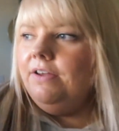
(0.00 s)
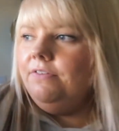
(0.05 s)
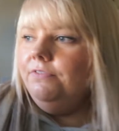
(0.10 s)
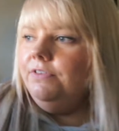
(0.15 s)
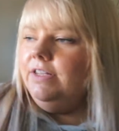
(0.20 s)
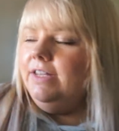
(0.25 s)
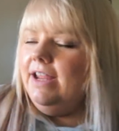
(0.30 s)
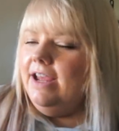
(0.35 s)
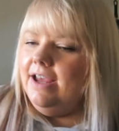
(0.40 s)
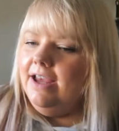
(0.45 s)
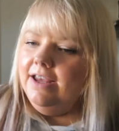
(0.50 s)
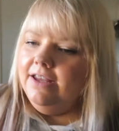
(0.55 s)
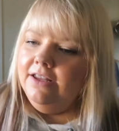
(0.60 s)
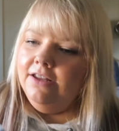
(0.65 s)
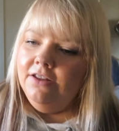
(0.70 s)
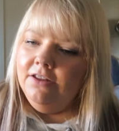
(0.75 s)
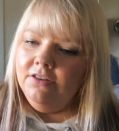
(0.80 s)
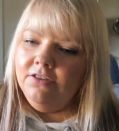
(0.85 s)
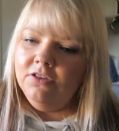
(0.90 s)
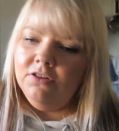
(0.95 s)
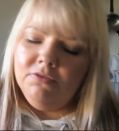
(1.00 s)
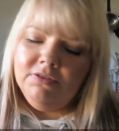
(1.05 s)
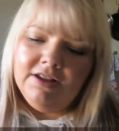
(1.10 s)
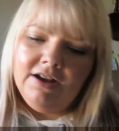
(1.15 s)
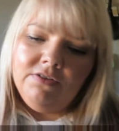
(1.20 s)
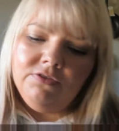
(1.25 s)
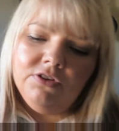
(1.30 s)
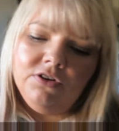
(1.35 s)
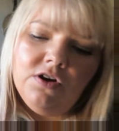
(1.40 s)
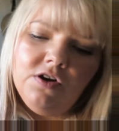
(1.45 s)
every day, and
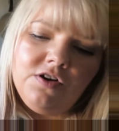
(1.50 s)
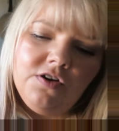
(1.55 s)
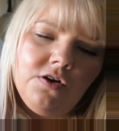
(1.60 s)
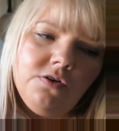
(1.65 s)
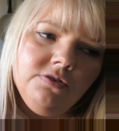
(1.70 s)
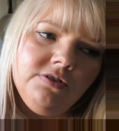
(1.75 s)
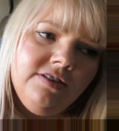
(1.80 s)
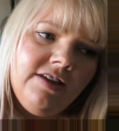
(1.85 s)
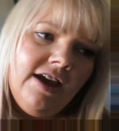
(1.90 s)
sometimes I'll go to